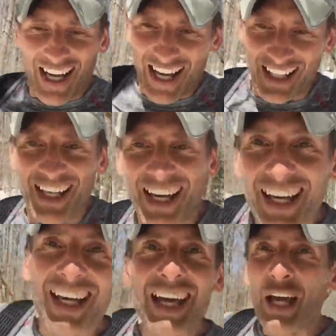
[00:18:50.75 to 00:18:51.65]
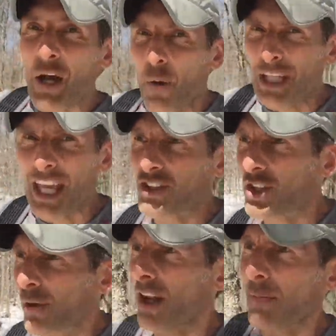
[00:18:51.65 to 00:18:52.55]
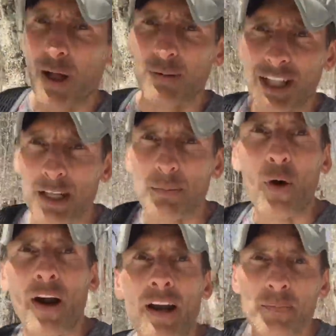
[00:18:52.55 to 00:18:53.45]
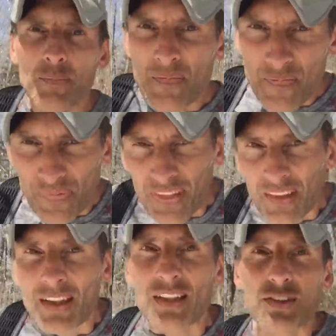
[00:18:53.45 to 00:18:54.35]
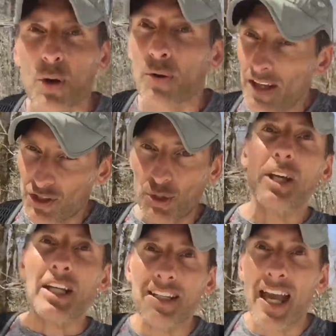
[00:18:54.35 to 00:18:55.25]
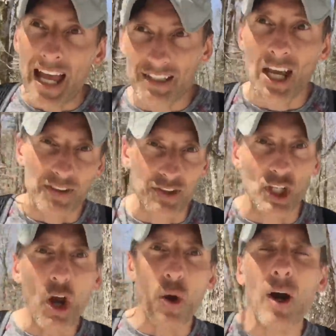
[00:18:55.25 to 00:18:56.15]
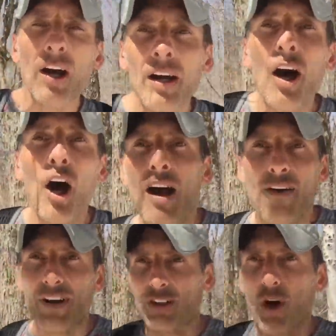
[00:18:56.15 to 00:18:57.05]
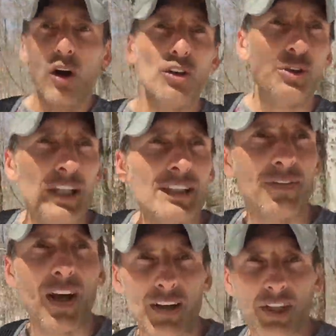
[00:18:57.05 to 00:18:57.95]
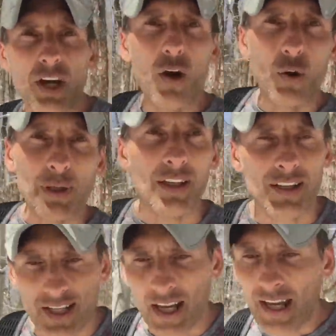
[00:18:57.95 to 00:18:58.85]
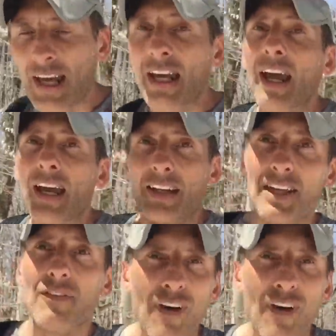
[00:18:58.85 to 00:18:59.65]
and we can't show that in public anymore. So that tree has got to go. In fact, all trees have got to go because they